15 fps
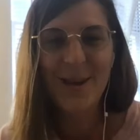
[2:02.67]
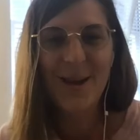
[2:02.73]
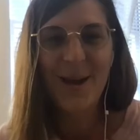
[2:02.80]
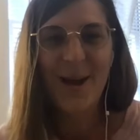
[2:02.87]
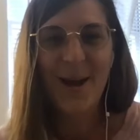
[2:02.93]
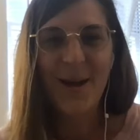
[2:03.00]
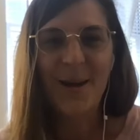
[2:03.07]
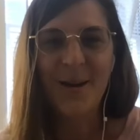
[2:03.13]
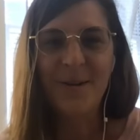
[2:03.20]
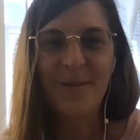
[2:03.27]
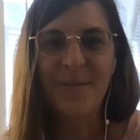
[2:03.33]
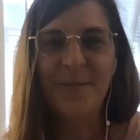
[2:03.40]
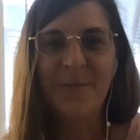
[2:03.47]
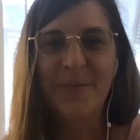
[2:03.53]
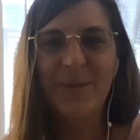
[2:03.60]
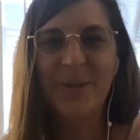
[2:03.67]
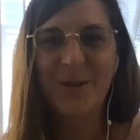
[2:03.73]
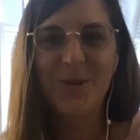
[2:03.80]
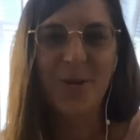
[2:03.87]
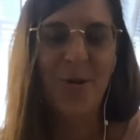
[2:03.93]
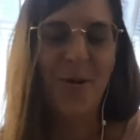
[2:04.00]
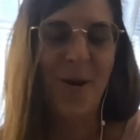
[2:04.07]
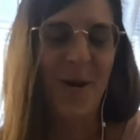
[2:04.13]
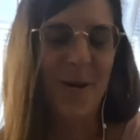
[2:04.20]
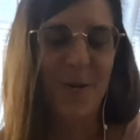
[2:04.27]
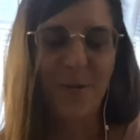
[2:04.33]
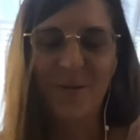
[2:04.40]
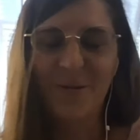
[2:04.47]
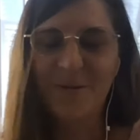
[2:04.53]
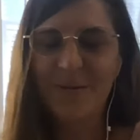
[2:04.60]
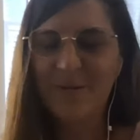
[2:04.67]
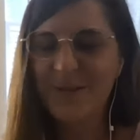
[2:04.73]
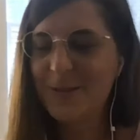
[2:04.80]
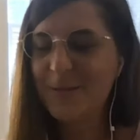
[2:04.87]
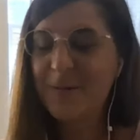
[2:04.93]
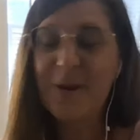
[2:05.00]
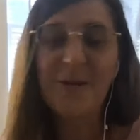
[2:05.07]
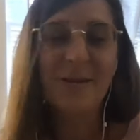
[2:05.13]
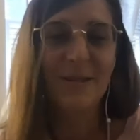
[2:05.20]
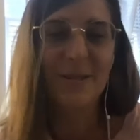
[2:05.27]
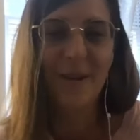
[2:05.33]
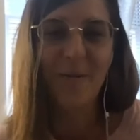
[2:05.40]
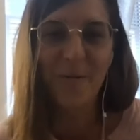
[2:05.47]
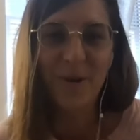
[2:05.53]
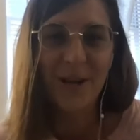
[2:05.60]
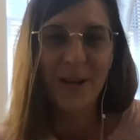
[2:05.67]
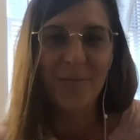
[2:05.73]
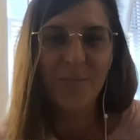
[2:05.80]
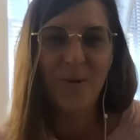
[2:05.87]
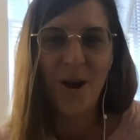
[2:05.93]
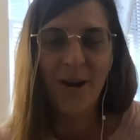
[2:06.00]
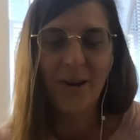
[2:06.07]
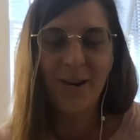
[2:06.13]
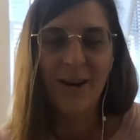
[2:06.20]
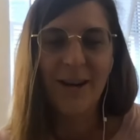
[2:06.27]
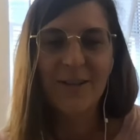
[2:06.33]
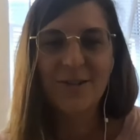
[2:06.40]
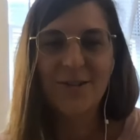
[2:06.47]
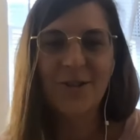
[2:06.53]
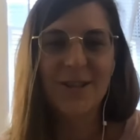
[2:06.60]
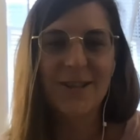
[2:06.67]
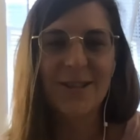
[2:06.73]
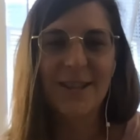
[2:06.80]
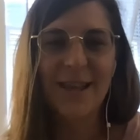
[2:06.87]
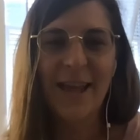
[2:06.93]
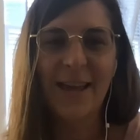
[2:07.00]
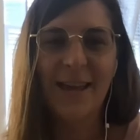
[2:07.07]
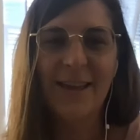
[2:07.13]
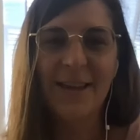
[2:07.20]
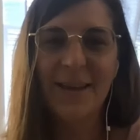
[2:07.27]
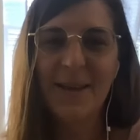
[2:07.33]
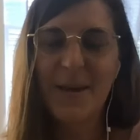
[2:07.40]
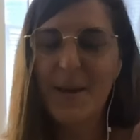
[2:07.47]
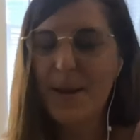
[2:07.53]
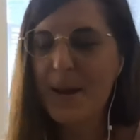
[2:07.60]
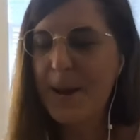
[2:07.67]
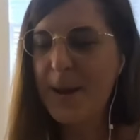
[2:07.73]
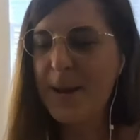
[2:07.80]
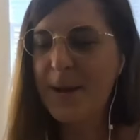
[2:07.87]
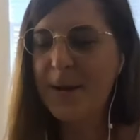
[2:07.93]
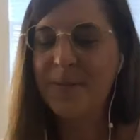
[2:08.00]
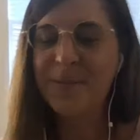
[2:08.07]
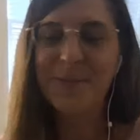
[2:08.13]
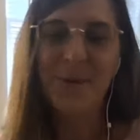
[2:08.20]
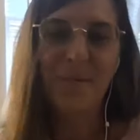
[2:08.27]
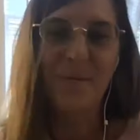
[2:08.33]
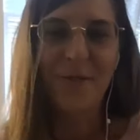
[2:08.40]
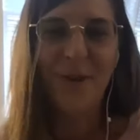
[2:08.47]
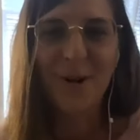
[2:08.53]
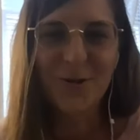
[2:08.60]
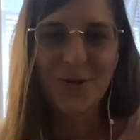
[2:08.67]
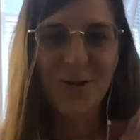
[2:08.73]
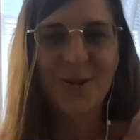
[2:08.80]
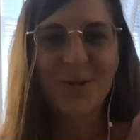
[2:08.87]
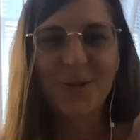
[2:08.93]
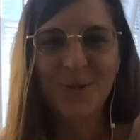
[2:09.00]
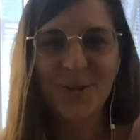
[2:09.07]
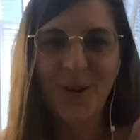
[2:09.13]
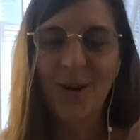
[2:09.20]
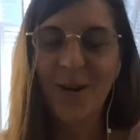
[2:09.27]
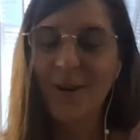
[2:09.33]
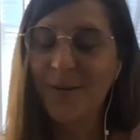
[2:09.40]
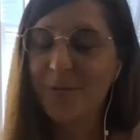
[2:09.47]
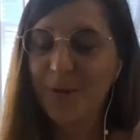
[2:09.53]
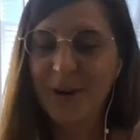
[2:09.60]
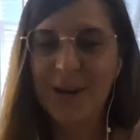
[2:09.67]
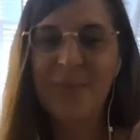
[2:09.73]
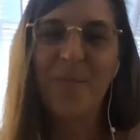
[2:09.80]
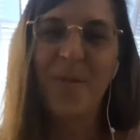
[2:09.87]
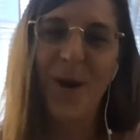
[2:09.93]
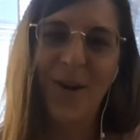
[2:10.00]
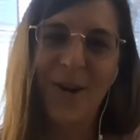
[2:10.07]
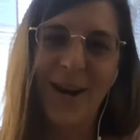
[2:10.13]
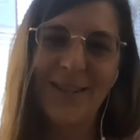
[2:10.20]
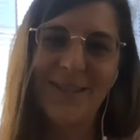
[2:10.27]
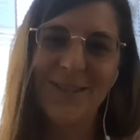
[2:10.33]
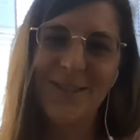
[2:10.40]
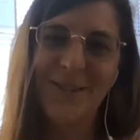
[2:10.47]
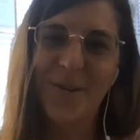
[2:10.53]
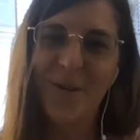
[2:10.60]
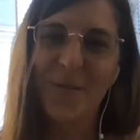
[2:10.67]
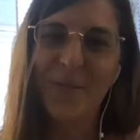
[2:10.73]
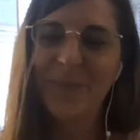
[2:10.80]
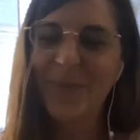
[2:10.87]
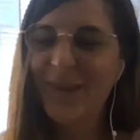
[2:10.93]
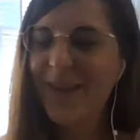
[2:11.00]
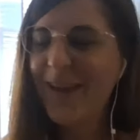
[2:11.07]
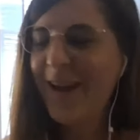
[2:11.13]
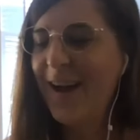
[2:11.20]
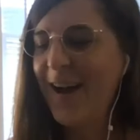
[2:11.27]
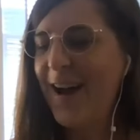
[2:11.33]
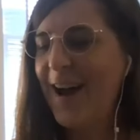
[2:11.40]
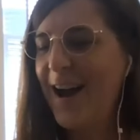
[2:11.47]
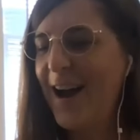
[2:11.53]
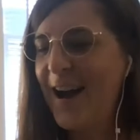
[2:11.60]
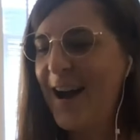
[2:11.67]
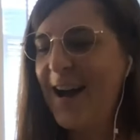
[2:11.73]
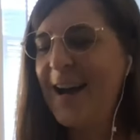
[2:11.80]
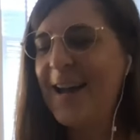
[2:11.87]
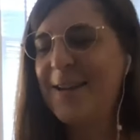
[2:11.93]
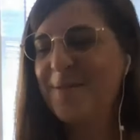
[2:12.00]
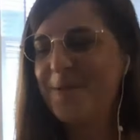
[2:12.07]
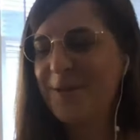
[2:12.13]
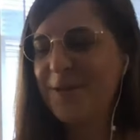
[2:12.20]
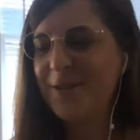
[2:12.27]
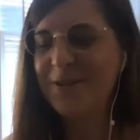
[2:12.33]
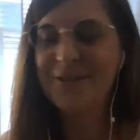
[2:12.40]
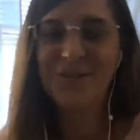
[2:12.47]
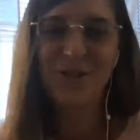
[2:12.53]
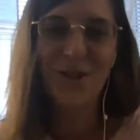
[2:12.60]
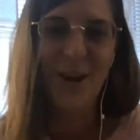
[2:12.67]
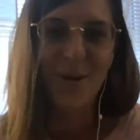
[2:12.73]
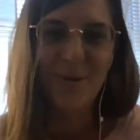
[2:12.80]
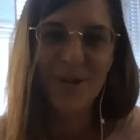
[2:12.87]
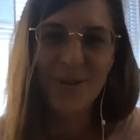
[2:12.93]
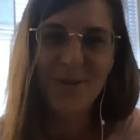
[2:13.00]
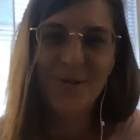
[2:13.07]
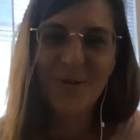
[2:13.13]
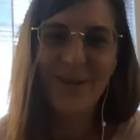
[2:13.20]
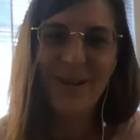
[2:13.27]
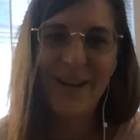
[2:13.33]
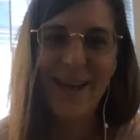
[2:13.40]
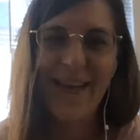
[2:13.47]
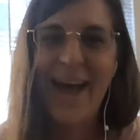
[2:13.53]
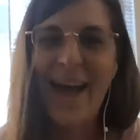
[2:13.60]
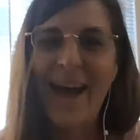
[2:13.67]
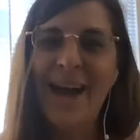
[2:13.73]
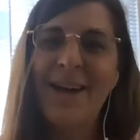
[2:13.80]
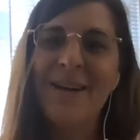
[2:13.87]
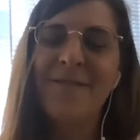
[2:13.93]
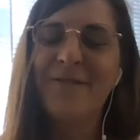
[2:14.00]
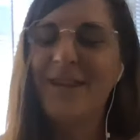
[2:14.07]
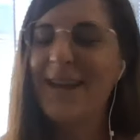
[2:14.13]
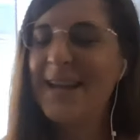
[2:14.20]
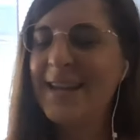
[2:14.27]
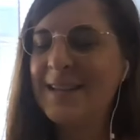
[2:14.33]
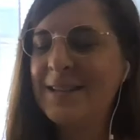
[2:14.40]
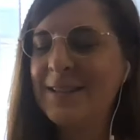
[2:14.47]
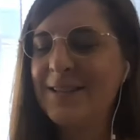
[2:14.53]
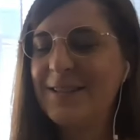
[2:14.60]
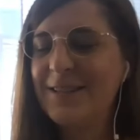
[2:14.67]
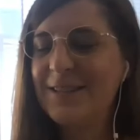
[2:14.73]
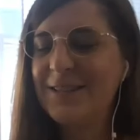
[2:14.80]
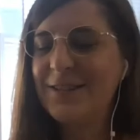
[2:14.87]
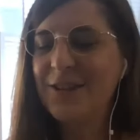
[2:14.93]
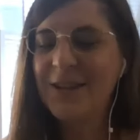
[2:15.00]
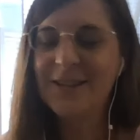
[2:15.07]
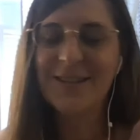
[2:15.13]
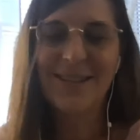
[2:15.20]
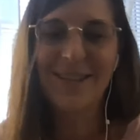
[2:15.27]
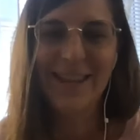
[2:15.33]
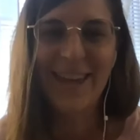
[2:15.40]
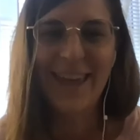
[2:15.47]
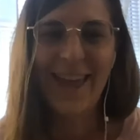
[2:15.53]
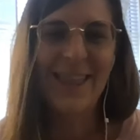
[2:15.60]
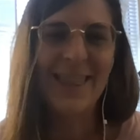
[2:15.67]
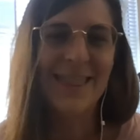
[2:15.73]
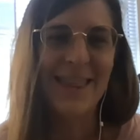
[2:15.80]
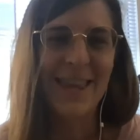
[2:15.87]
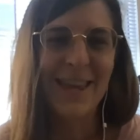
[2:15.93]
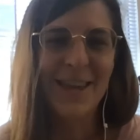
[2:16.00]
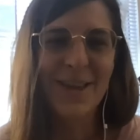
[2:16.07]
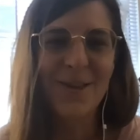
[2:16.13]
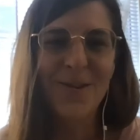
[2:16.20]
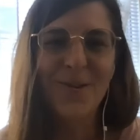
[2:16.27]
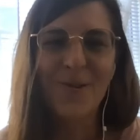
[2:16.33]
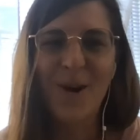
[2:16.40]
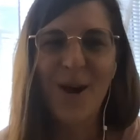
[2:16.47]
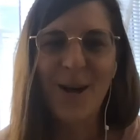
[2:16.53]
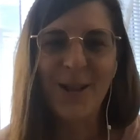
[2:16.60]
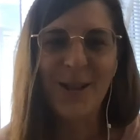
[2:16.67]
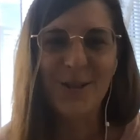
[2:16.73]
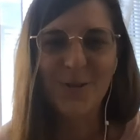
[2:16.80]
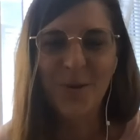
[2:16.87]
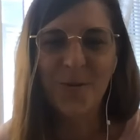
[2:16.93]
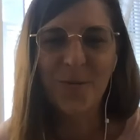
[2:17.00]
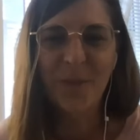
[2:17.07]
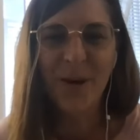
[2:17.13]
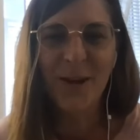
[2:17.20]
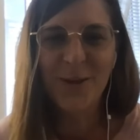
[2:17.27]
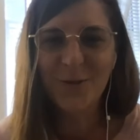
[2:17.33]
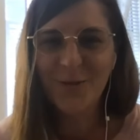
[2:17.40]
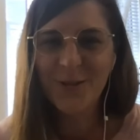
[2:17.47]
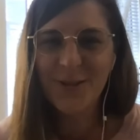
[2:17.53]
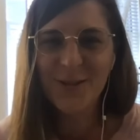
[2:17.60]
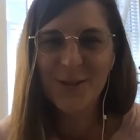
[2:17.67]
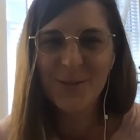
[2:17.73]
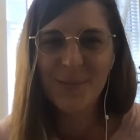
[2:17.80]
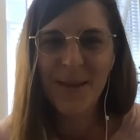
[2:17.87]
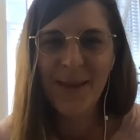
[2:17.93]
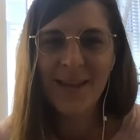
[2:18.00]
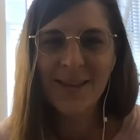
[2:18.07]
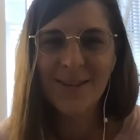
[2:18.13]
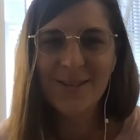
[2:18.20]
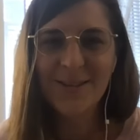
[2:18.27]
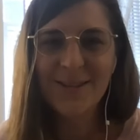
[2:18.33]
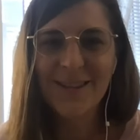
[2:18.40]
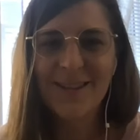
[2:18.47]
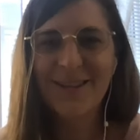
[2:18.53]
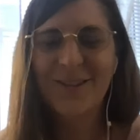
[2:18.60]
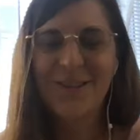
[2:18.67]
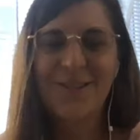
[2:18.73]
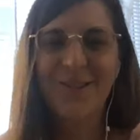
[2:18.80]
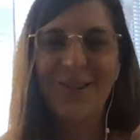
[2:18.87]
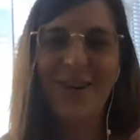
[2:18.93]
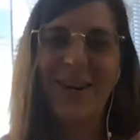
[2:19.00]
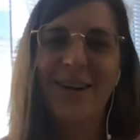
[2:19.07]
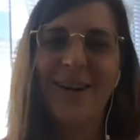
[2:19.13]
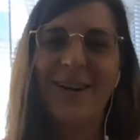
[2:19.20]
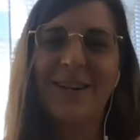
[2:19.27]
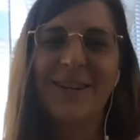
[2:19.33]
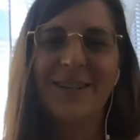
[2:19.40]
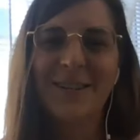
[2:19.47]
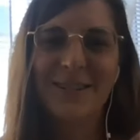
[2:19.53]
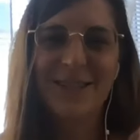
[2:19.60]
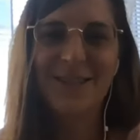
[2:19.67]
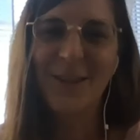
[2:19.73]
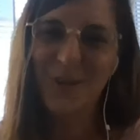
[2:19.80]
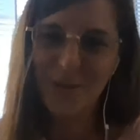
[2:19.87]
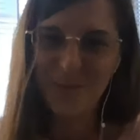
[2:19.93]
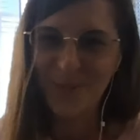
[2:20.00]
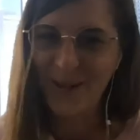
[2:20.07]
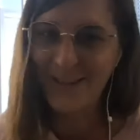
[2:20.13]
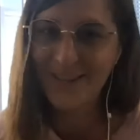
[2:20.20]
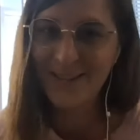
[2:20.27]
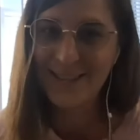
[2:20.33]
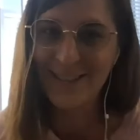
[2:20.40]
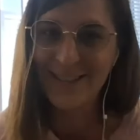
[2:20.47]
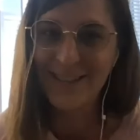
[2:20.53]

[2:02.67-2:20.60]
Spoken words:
It's a work in progress, just like some of our struggles are a work in progress. So I will share with you what I have. And just again, thank you, Holly, so much for this space. You are such a blessing.